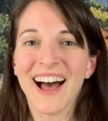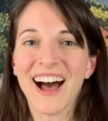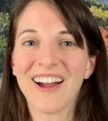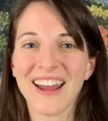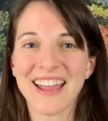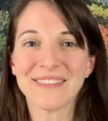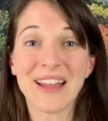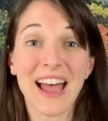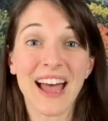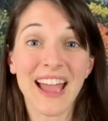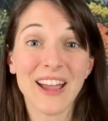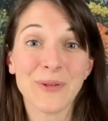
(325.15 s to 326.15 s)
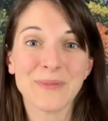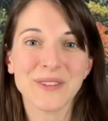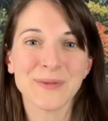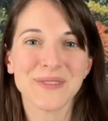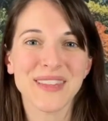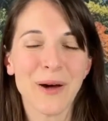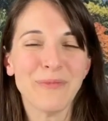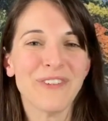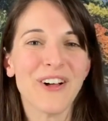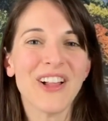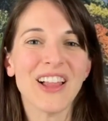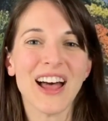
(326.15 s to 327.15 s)
All right, I hope this was
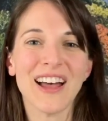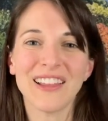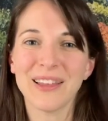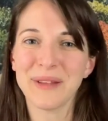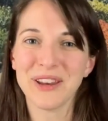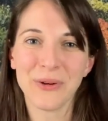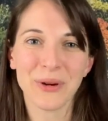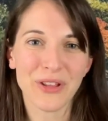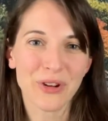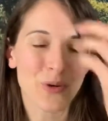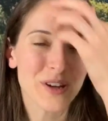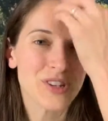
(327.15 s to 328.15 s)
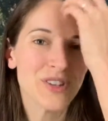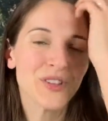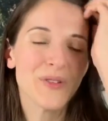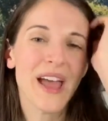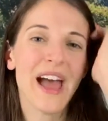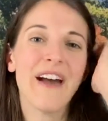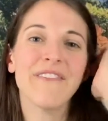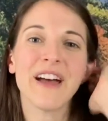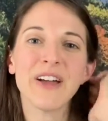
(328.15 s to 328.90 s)
helpful. Let me know what other questions you have.